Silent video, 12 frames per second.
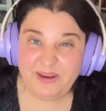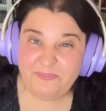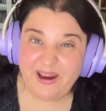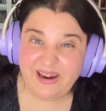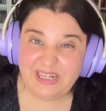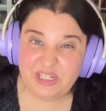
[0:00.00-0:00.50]

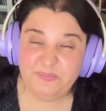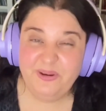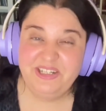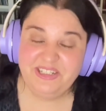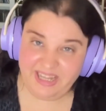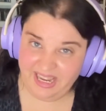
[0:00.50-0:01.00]
parking
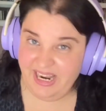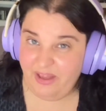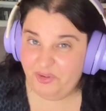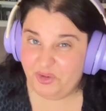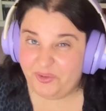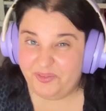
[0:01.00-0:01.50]
spot then i
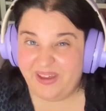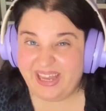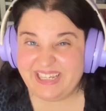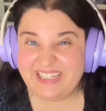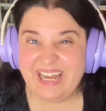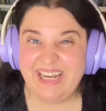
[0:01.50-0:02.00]
would
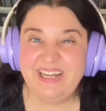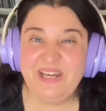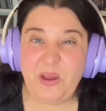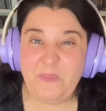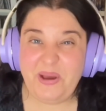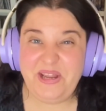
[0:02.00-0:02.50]
revise that
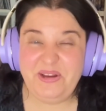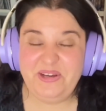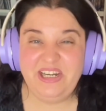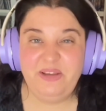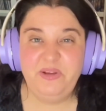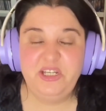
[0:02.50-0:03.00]
but
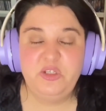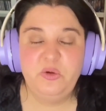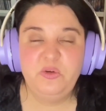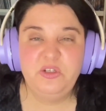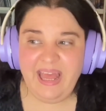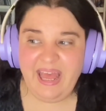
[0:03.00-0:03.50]
usually we
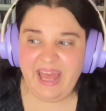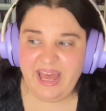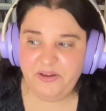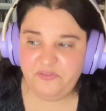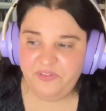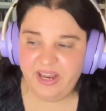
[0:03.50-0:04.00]
don't
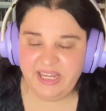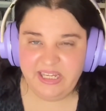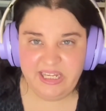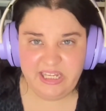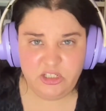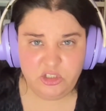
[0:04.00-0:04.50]
have like
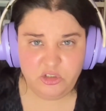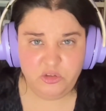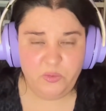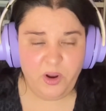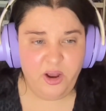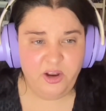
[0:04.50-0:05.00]
a
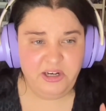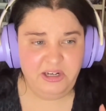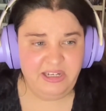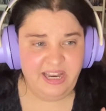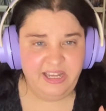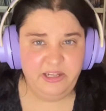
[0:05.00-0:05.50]
strong
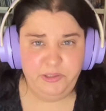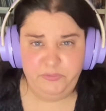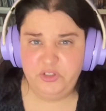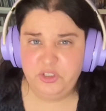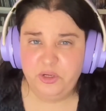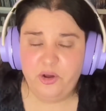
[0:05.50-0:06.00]
negative
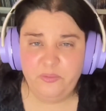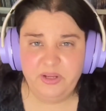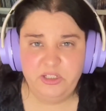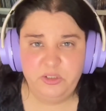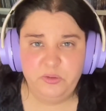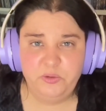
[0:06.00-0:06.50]
story
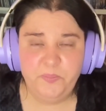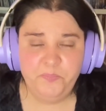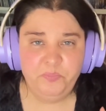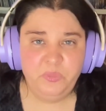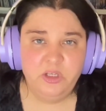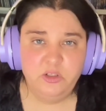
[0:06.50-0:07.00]
to
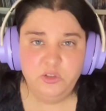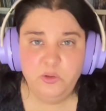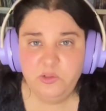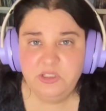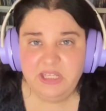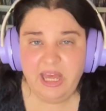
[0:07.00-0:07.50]

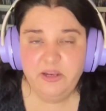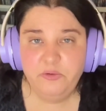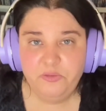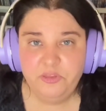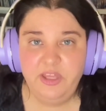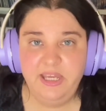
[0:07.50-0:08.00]
those kind of
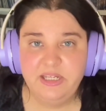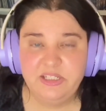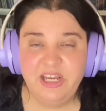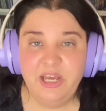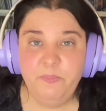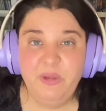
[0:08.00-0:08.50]
things
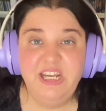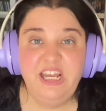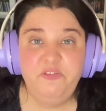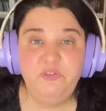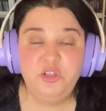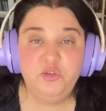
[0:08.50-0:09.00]
but
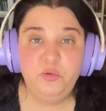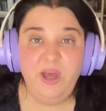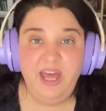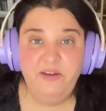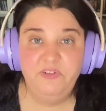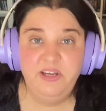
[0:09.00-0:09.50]
if we do
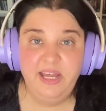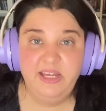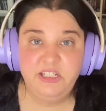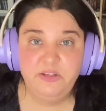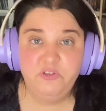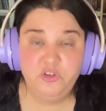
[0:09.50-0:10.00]
have a
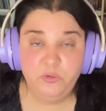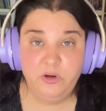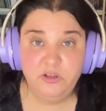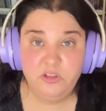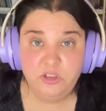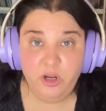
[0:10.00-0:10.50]
negative
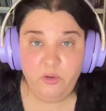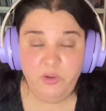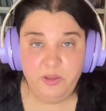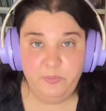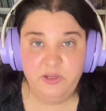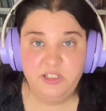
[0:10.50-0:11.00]
strong story
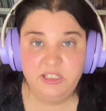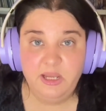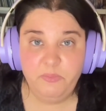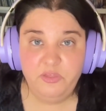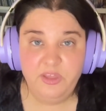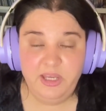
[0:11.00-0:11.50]
about
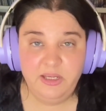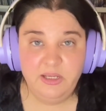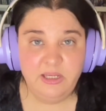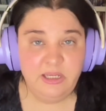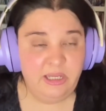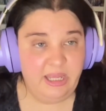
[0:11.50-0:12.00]
something
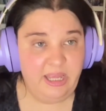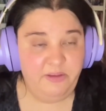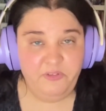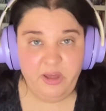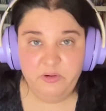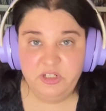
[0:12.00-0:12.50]

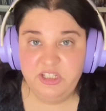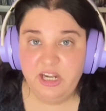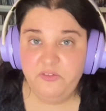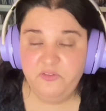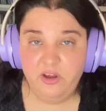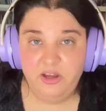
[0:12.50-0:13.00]
if our
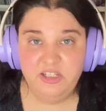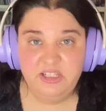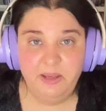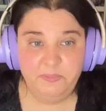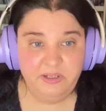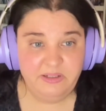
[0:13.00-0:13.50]
self
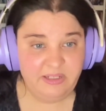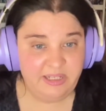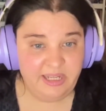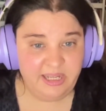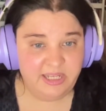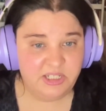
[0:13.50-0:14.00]
concept
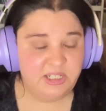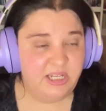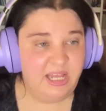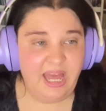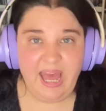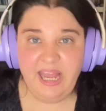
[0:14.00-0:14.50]
is
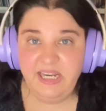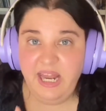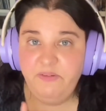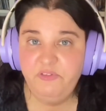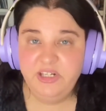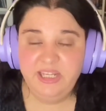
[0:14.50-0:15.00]
I
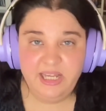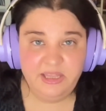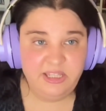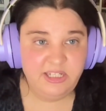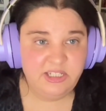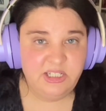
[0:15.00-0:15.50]
never get
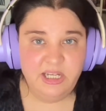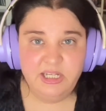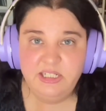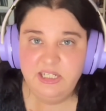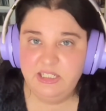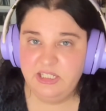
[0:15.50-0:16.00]
this.
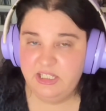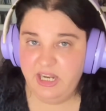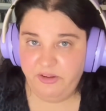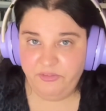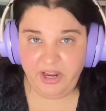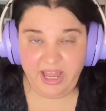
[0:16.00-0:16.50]
This is
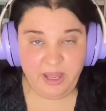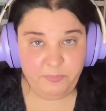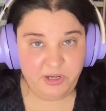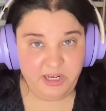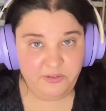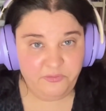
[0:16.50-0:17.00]
never
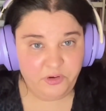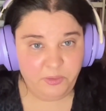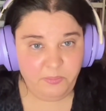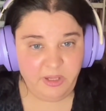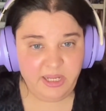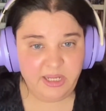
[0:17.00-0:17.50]
happening for
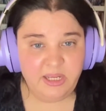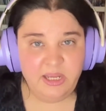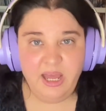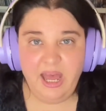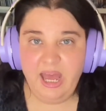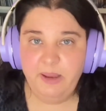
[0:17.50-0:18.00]
me.
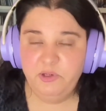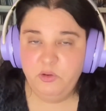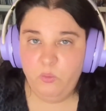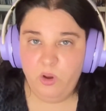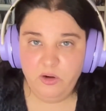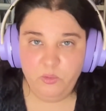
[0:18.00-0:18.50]
I'm the
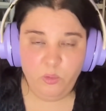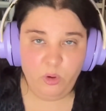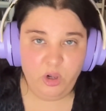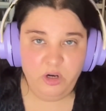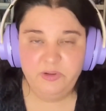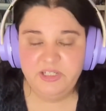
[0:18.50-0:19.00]
one who
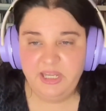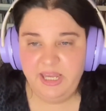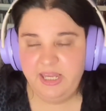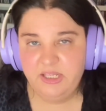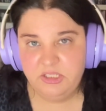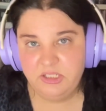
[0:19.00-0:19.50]
always
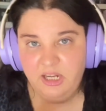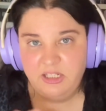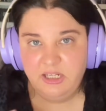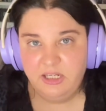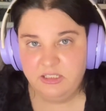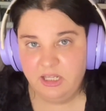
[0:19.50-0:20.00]
is dot
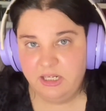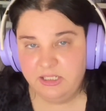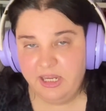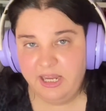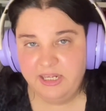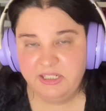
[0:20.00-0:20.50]
dot dot
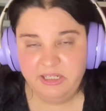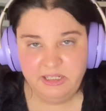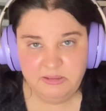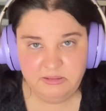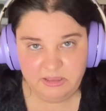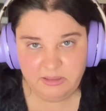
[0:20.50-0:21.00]
dot and